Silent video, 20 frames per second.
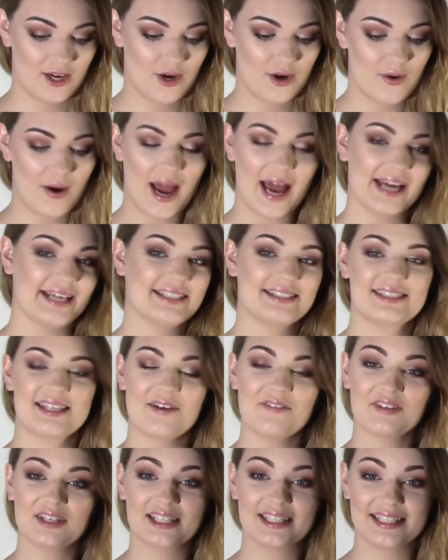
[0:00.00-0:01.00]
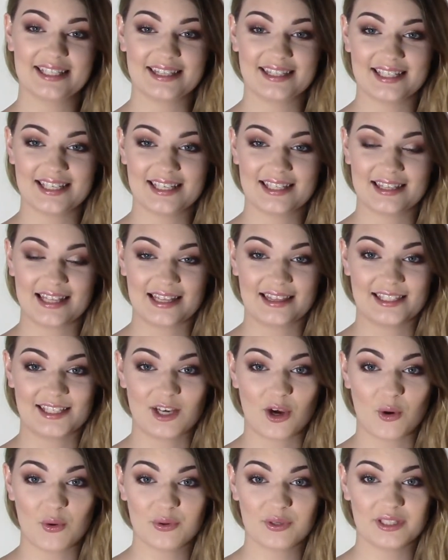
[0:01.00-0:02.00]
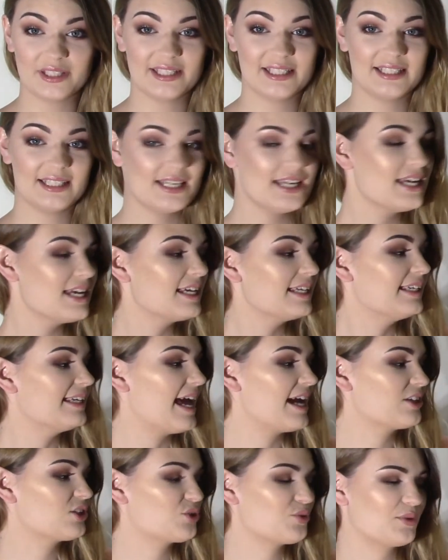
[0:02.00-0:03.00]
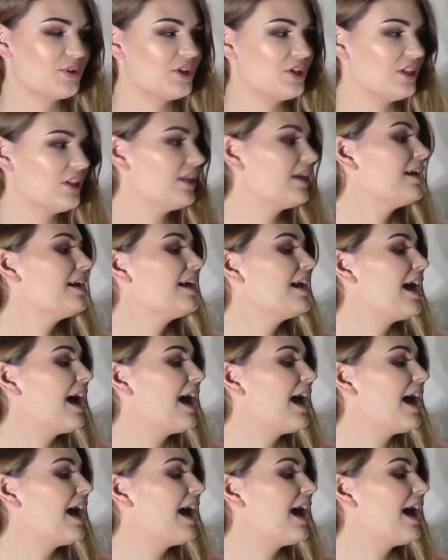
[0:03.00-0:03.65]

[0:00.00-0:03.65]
I definitely think that the Oakland Natural